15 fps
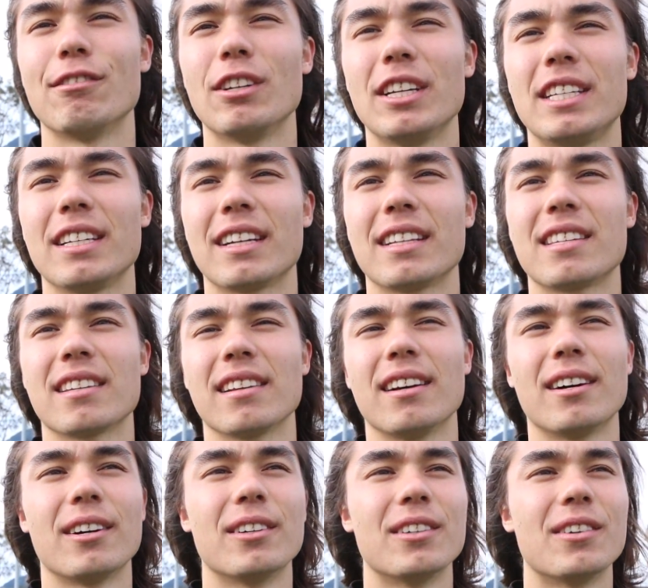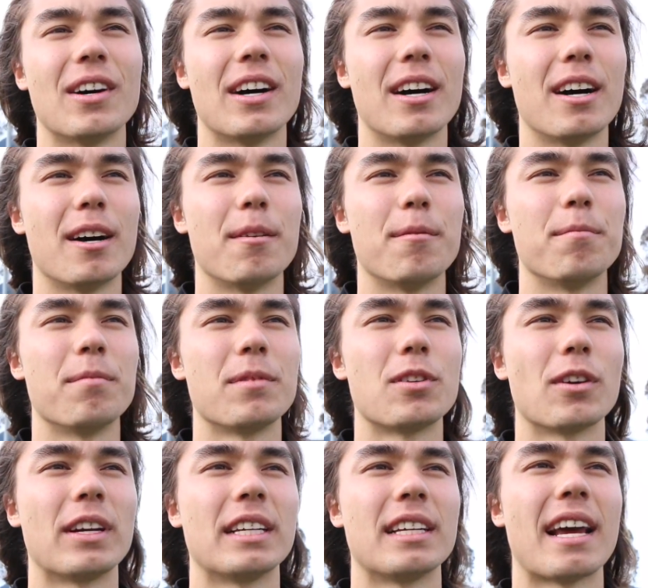I really took it slow
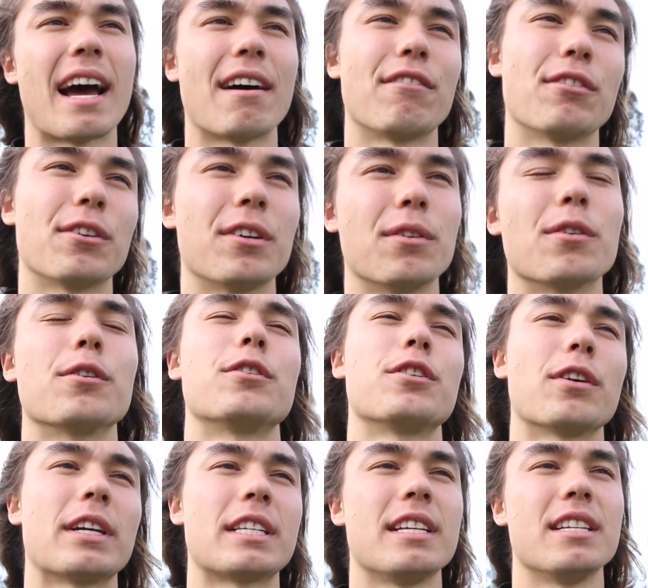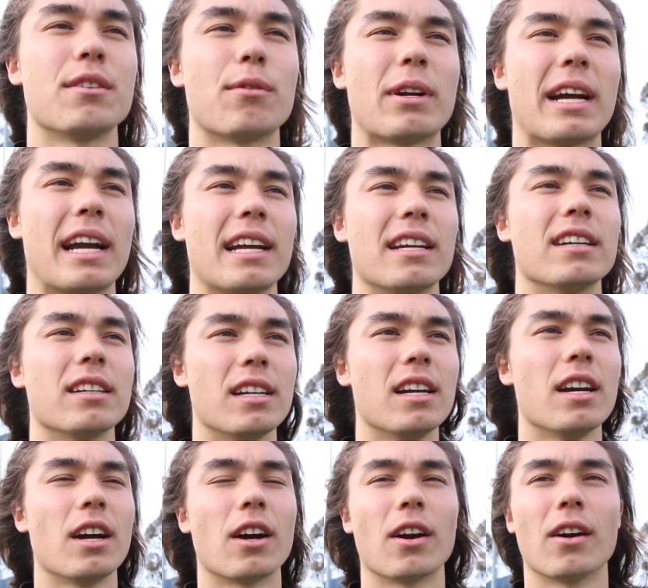during season when I got
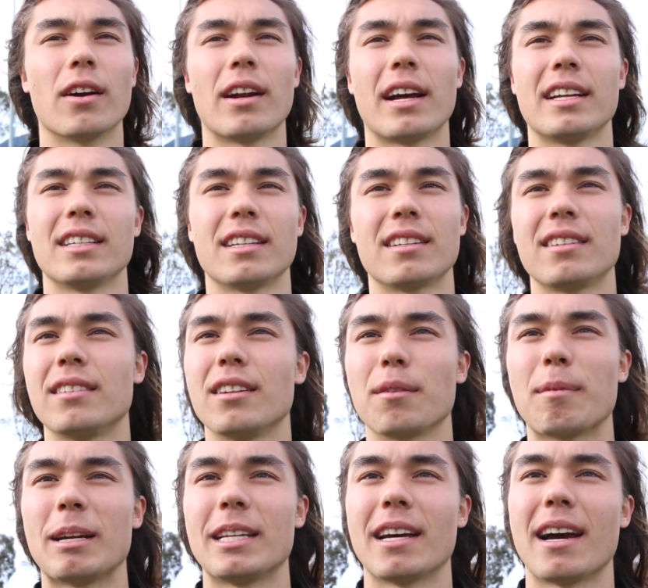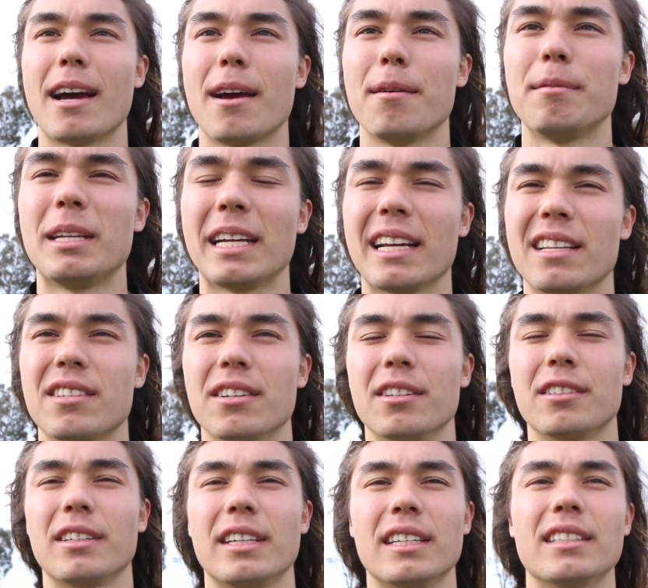hurt. I just took my time, didn't get
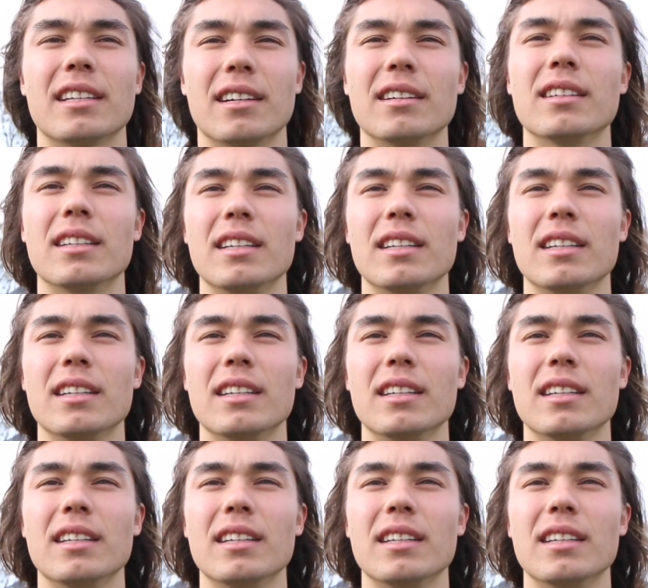surgery, so